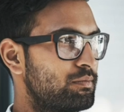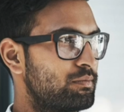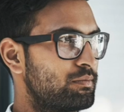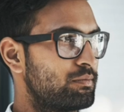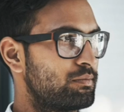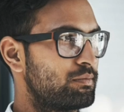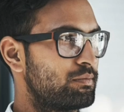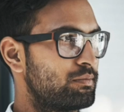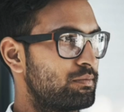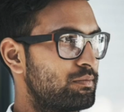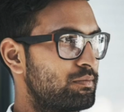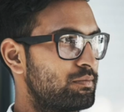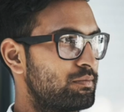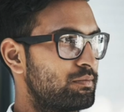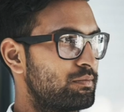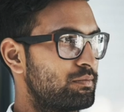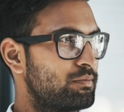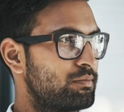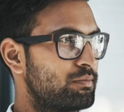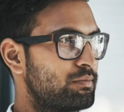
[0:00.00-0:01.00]

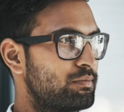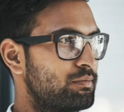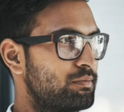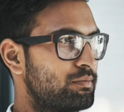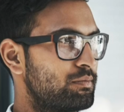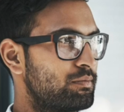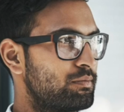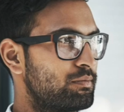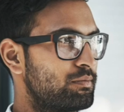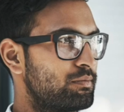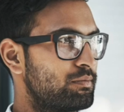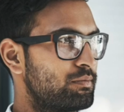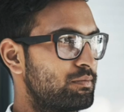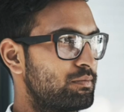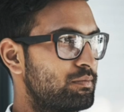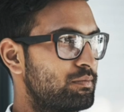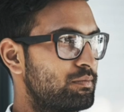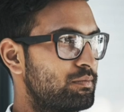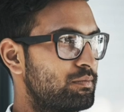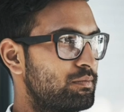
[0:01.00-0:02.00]

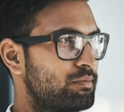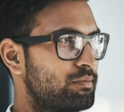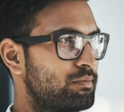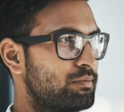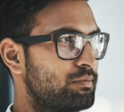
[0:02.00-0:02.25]
No one is speaking in this clip.